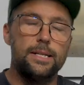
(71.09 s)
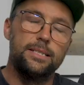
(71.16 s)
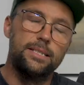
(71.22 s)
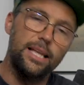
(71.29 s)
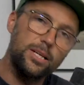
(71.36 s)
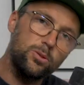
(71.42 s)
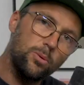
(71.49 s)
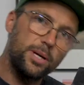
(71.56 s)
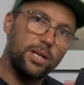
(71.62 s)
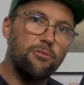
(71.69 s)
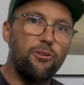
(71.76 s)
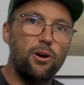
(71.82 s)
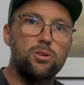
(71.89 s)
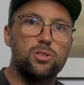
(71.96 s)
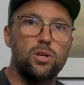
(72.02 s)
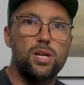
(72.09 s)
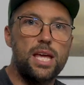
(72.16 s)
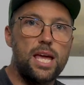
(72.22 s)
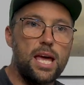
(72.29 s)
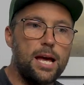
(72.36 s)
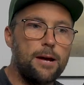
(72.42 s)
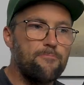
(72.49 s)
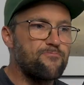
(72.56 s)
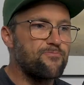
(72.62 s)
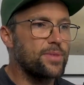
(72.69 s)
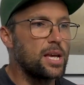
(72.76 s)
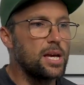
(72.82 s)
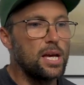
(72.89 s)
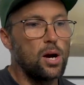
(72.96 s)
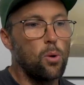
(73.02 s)
So that's what we're going to focus on here.
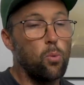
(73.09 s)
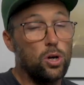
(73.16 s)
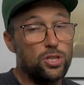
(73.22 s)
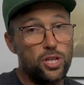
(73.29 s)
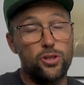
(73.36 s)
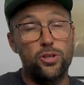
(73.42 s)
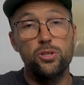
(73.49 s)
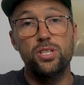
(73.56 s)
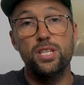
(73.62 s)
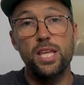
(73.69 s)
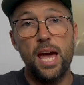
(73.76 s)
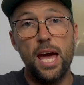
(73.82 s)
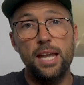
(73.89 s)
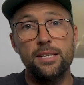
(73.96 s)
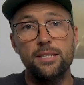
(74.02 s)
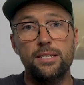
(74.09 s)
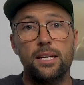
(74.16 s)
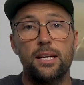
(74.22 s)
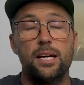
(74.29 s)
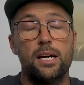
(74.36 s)
Watch it through to the end.